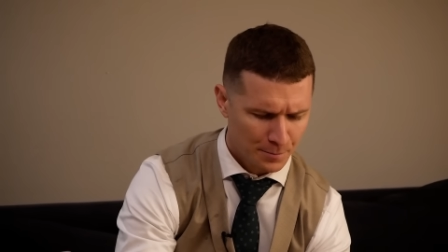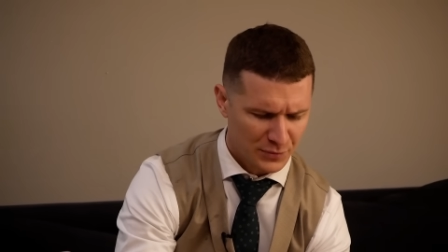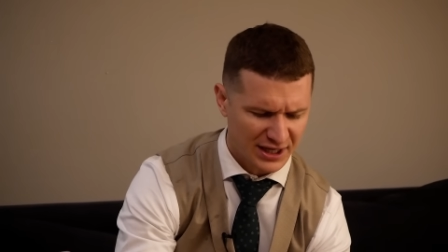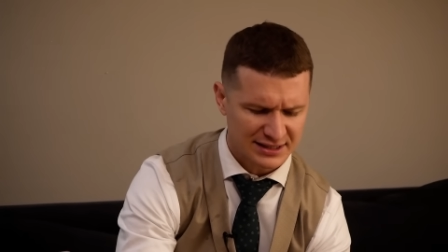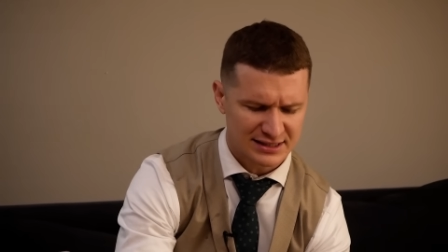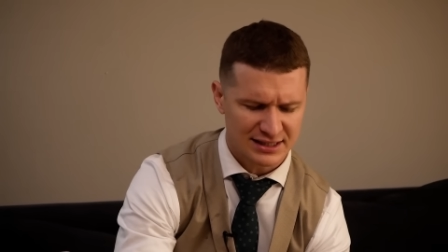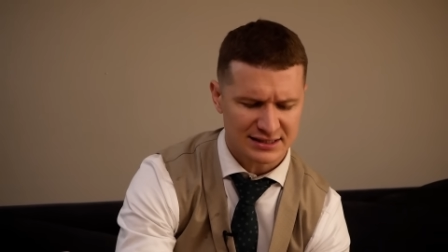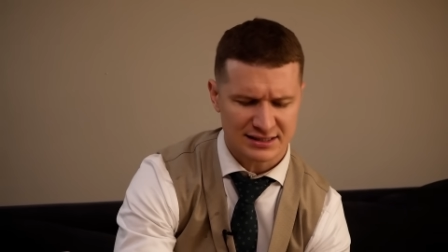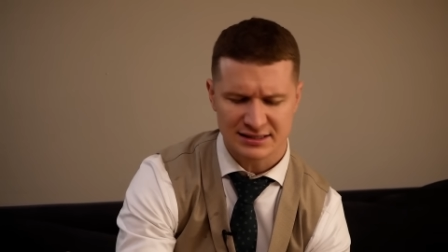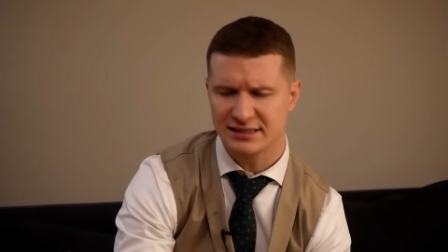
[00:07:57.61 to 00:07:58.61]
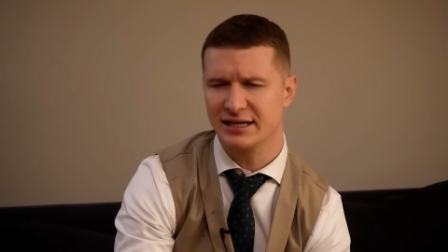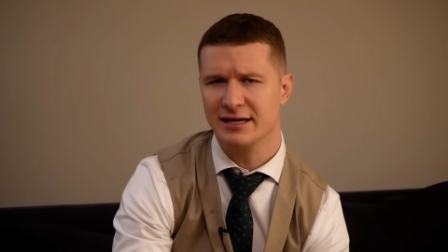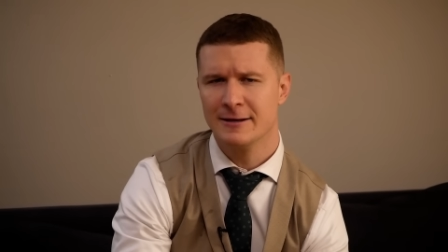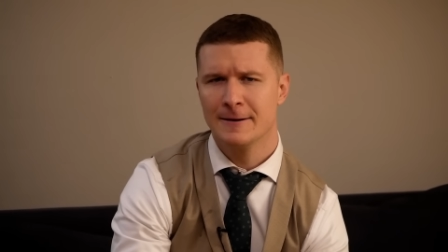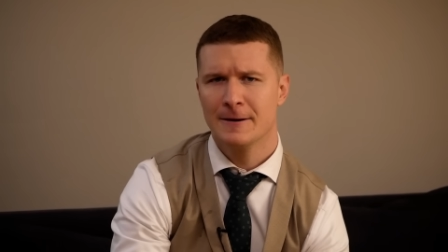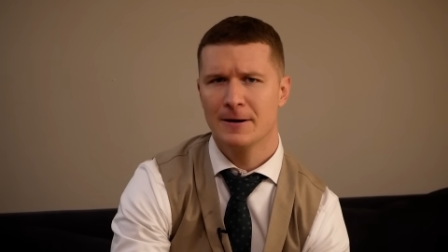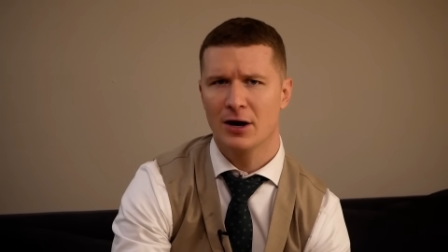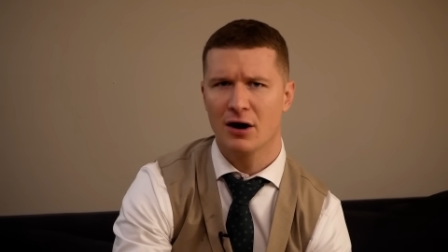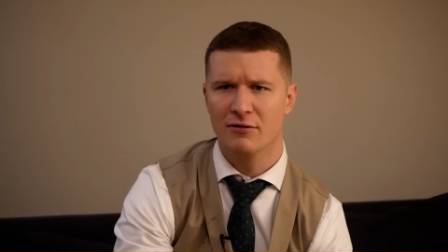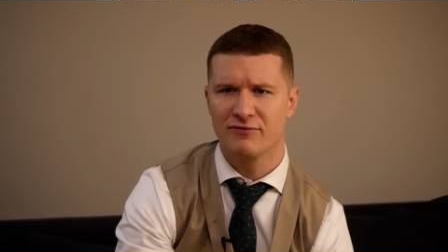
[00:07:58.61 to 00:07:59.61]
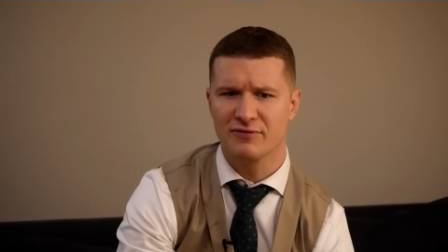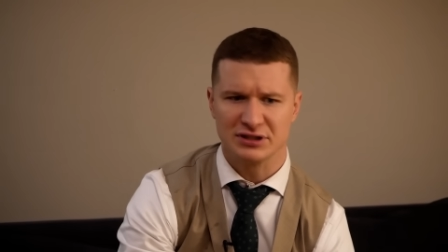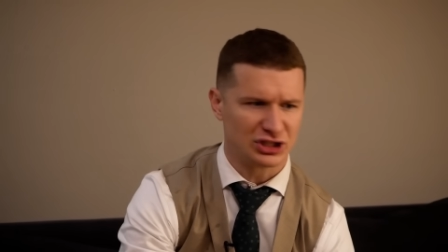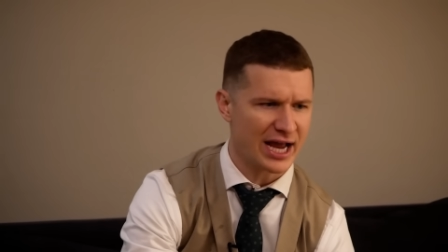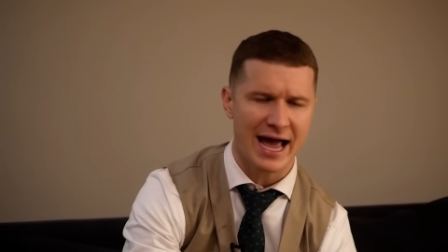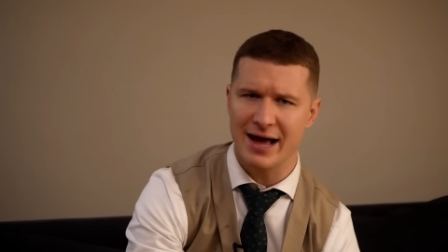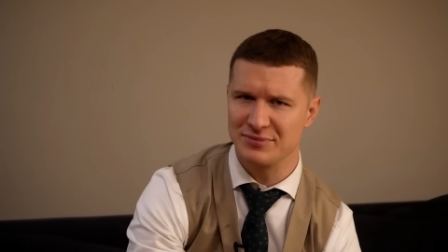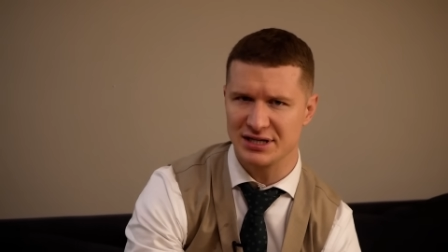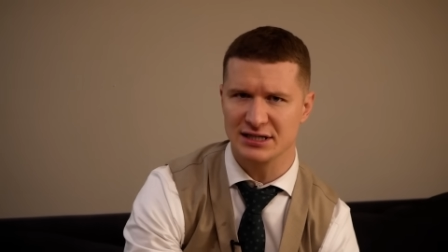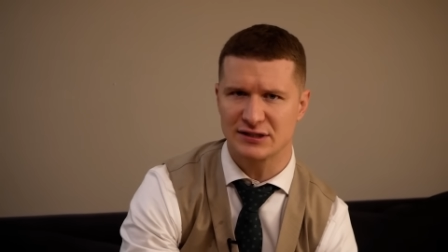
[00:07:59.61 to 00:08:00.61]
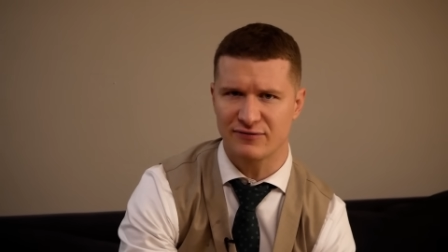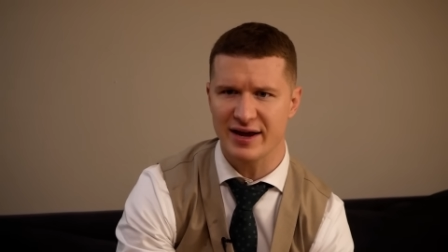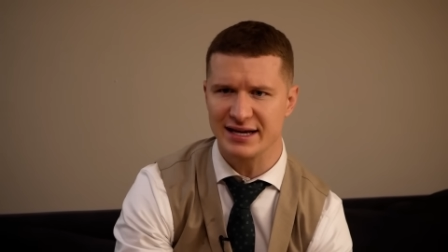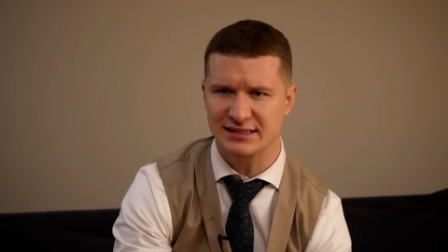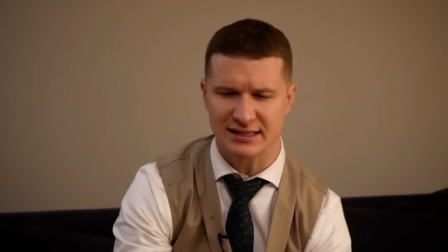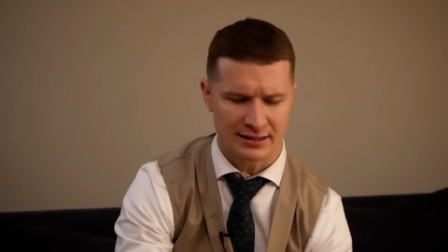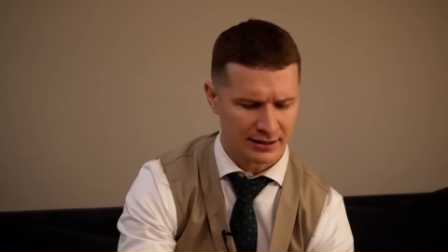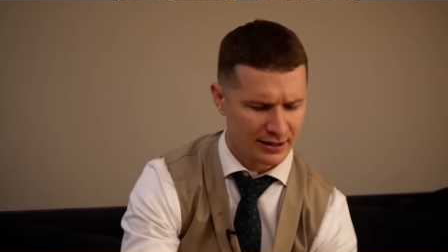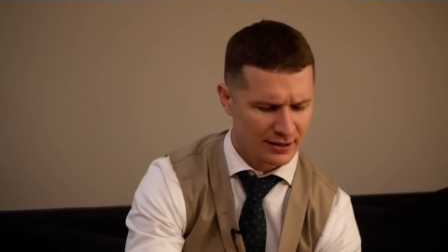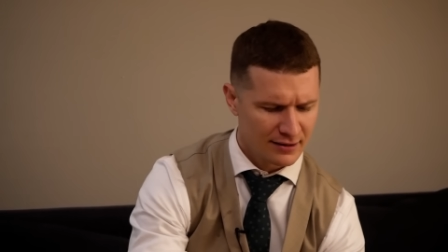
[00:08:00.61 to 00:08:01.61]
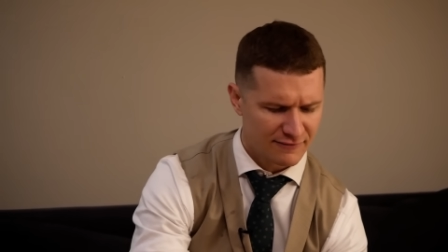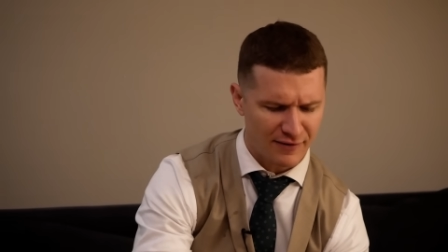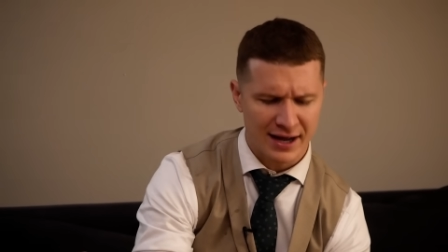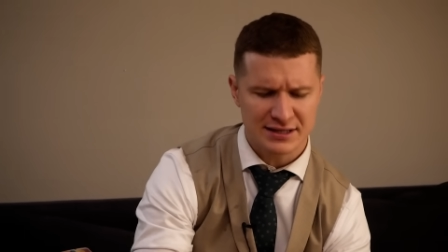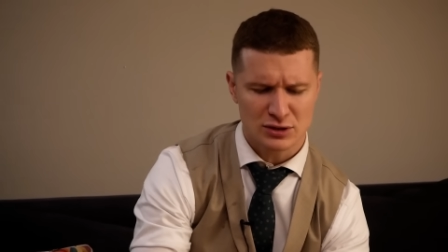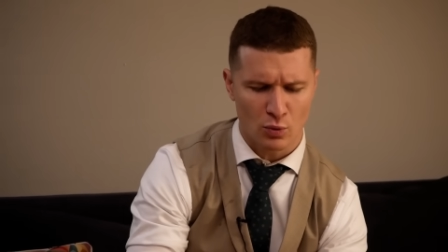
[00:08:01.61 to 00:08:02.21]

the consistency of jabs in his face and finds a